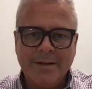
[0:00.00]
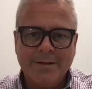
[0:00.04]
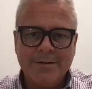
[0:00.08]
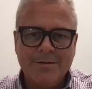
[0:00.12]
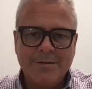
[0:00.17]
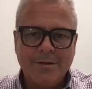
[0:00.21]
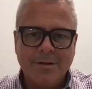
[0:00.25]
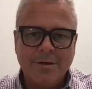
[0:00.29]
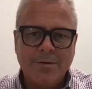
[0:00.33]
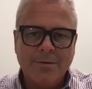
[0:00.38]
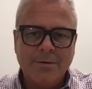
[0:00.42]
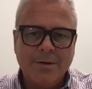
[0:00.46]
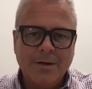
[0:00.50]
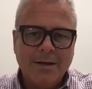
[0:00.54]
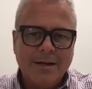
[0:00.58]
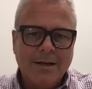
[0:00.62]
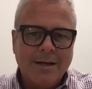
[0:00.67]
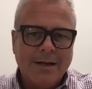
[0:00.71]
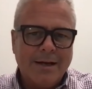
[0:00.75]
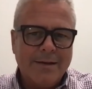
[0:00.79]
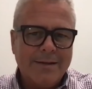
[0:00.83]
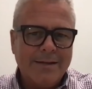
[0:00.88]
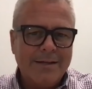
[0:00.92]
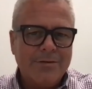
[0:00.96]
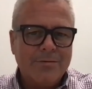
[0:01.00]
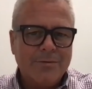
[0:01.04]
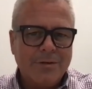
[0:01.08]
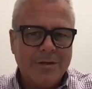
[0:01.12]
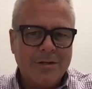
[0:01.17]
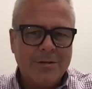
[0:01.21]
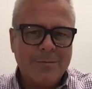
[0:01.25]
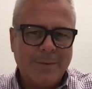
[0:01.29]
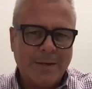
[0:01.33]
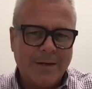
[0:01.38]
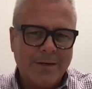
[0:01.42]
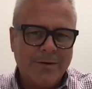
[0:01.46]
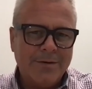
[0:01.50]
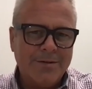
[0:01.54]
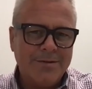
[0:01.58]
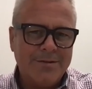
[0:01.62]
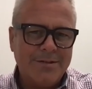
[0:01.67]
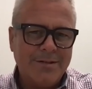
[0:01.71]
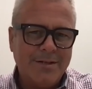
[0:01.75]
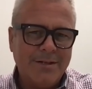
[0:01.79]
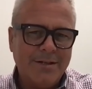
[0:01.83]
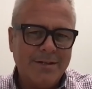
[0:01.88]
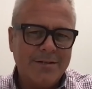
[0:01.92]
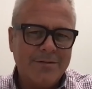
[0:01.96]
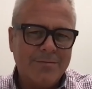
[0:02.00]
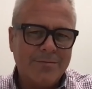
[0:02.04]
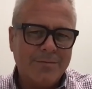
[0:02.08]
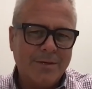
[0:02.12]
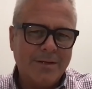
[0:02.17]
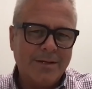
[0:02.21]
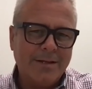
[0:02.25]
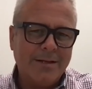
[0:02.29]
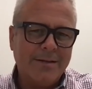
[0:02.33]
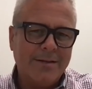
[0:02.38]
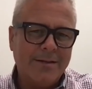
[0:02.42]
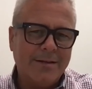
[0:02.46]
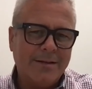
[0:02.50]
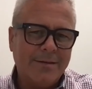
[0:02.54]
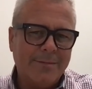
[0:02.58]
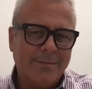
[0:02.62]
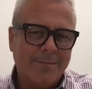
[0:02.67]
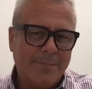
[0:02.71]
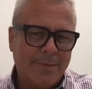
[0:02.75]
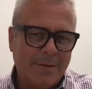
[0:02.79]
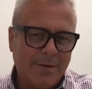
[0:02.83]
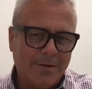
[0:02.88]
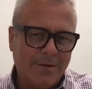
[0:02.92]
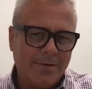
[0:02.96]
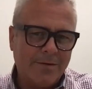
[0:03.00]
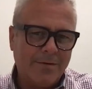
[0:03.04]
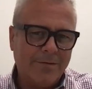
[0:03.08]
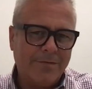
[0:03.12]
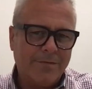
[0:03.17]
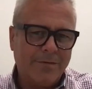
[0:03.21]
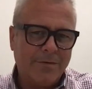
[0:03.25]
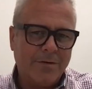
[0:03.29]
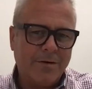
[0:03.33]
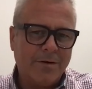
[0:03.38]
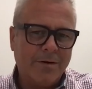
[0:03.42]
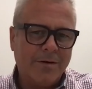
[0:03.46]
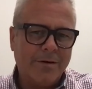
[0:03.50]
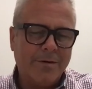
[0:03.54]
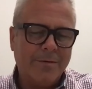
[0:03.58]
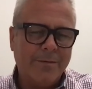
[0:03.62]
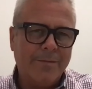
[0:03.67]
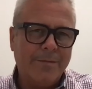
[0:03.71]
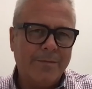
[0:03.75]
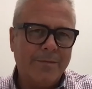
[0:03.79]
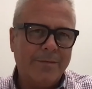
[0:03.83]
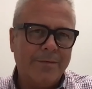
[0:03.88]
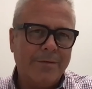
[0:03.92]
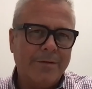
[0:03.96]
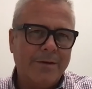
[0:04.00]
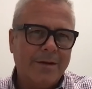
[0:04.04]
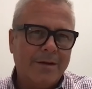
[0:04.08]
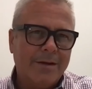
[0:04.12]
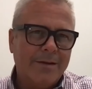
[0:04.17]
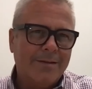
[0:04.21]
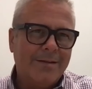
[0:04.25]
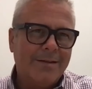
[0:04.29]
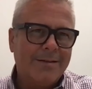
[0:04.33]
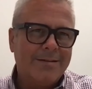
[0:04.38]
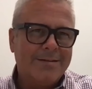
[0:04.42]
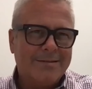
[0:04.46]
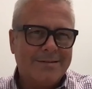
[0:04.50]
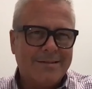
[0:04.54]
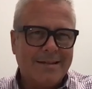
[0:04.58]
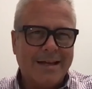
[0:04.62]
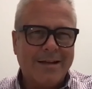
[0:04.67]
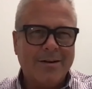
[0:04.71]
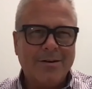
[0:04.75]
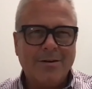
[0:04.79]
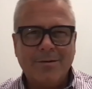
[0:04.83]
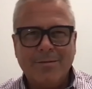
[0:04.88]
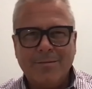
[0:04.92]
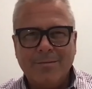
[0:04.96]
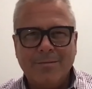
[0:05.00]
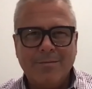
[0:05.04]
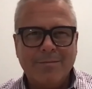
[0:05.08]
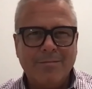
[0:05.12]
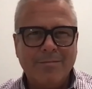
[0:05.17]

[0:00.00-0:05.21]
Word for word: So I think transparency is really the pillar for our, the center